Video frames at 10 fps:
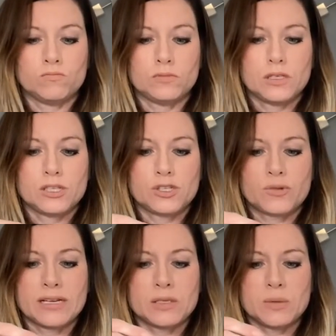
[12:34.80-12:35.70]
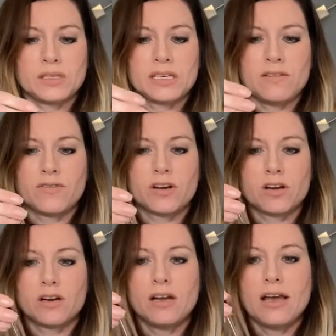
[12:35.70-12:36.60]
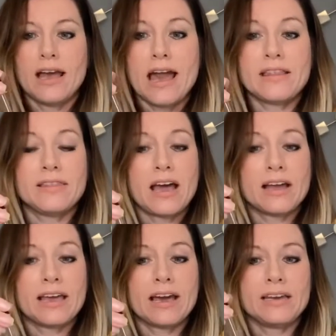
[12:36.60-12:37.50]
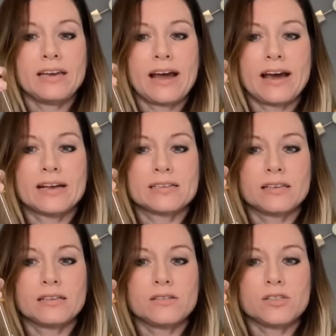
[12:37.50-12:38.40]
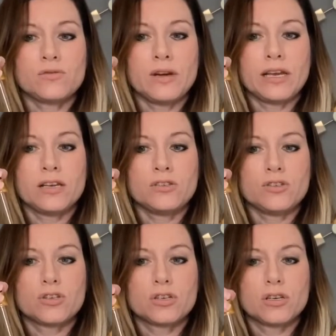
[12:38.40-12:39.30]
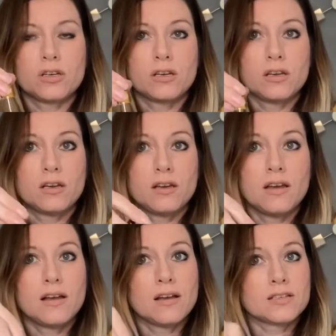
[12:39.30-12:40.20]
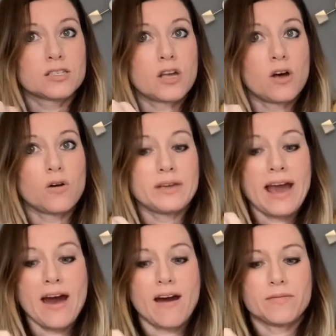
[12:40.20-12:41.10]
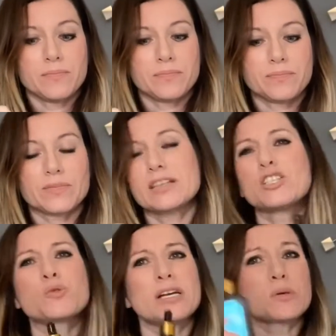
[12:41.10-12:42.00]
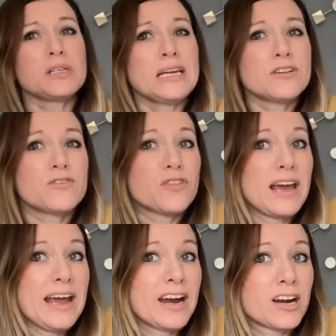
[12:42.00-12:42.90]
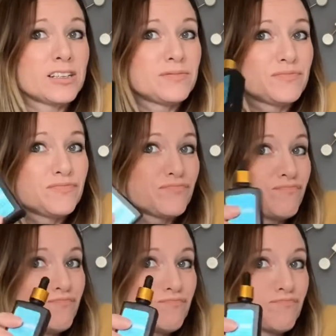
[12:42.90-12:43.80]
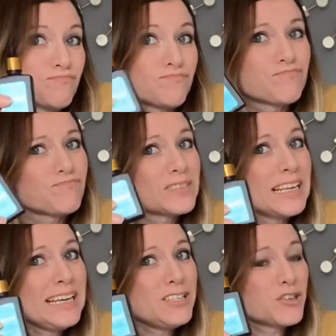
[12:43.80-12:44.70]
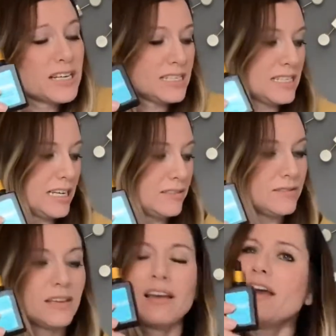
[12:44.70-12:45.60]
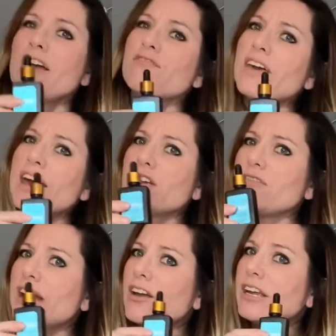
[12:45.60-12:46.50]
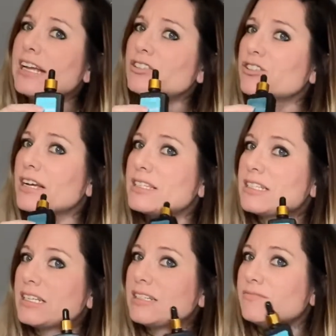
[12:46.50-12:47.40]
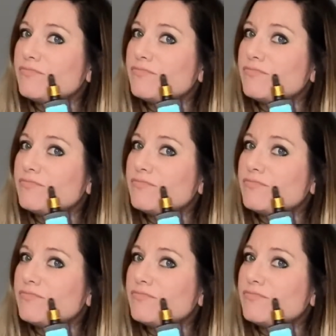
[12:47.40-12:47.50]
Stress reliever. And again, it has a little syringe. So yeah, stress reliever for the hair. Interesting. Very interesting.